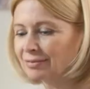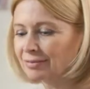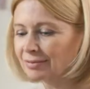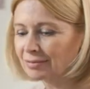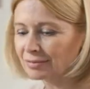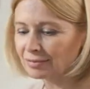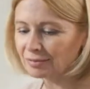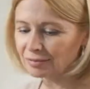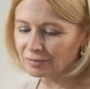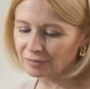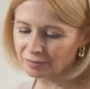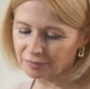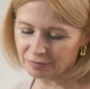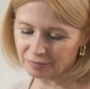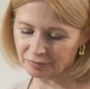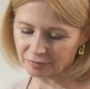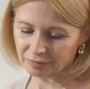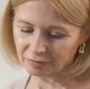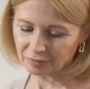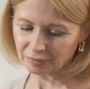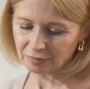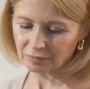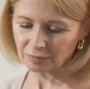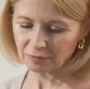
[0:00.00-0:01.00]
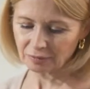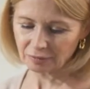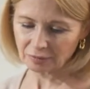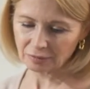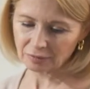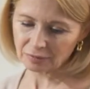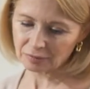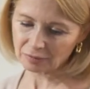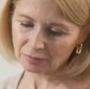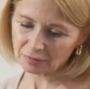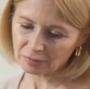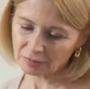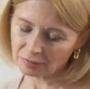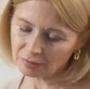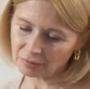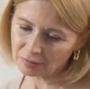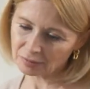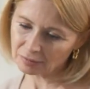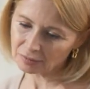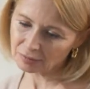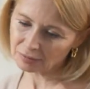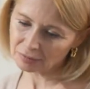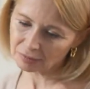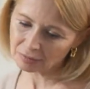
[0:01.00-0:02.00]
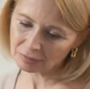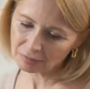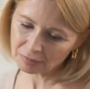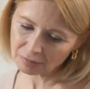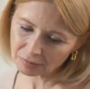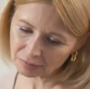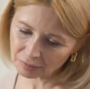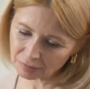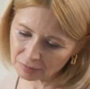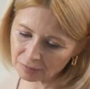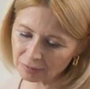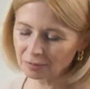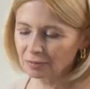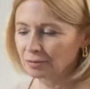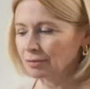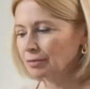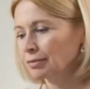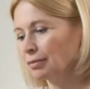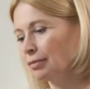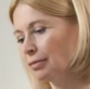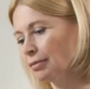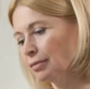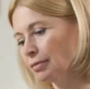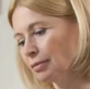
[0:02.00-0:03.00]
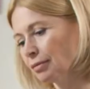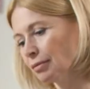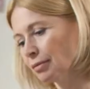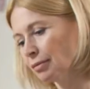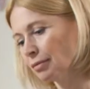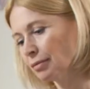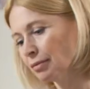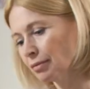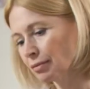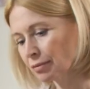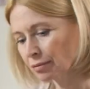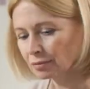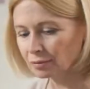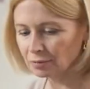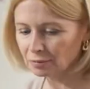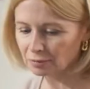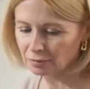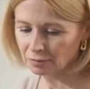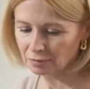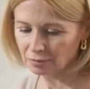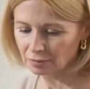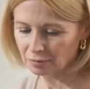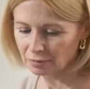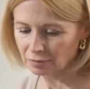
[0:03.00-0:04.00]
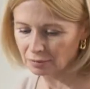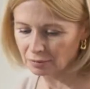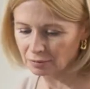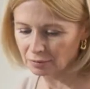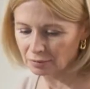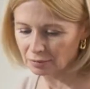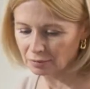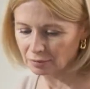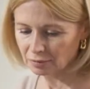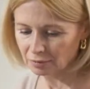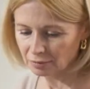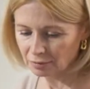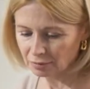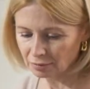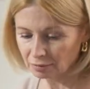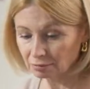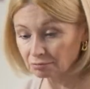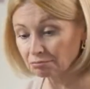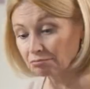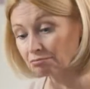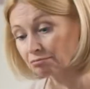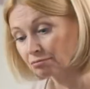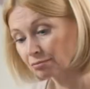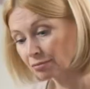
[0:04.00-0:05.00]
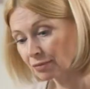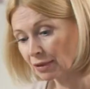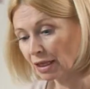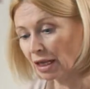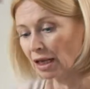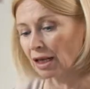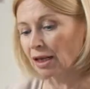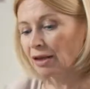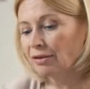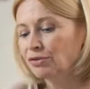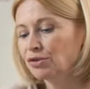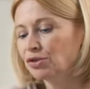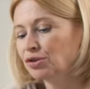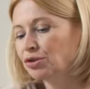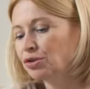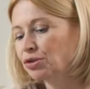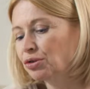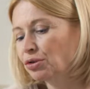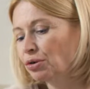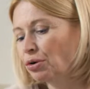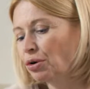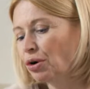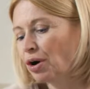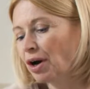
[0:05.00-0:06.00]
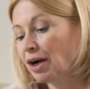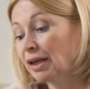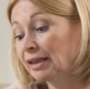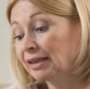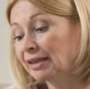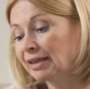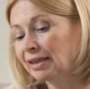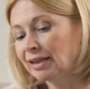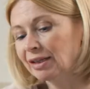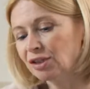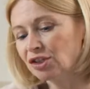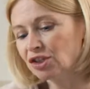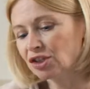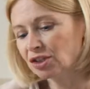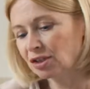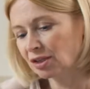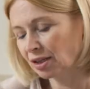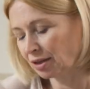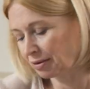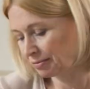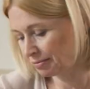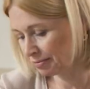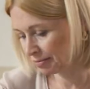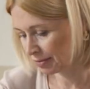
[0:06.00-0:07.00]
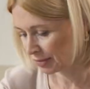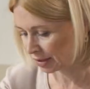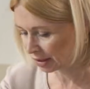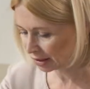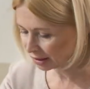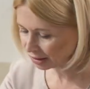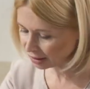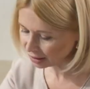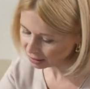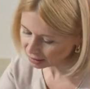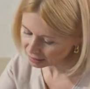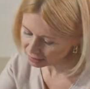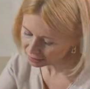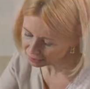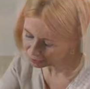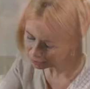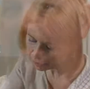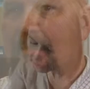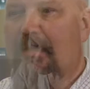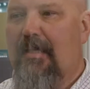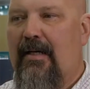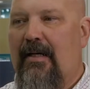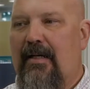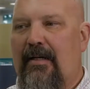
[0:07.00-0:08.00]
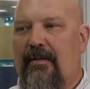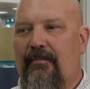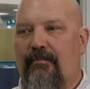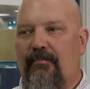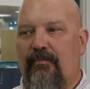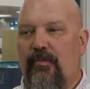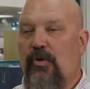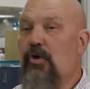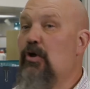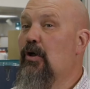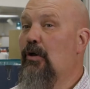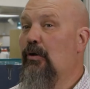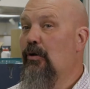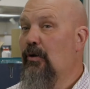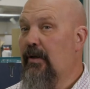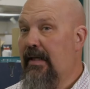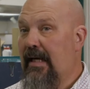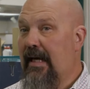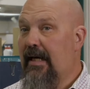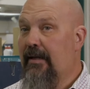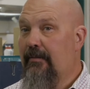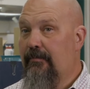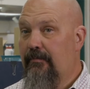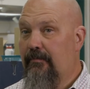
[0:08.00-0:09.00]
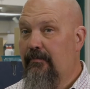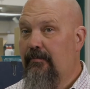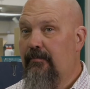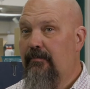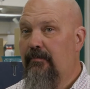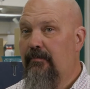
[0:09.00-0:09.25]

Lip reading: from the government as you approach Medicare. You're going to start getting booklets from all the different plans available in the area. It's going to be stacks. You can look at them,